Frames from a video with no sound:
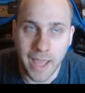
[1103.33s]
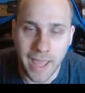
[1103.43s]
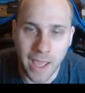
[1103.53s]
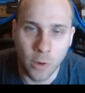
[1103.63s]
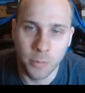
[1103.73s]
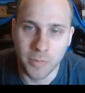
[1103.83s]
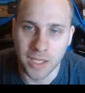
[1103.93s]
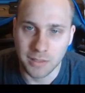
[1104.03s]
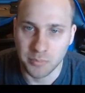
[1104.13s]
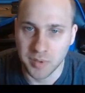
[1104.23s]
how
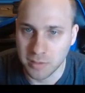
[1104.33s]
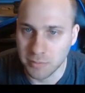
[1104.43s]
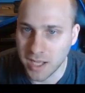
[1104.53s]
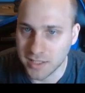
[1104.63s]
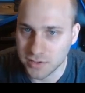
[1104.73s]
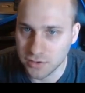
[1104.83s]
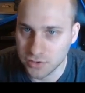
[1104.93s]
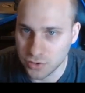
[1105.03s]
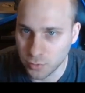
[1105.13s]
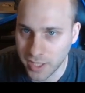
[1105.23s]
many big
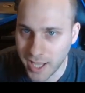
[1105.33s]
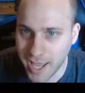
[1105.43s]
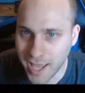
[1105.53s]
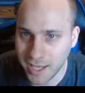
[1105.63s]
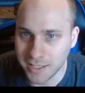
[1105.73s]
monsters you want to add,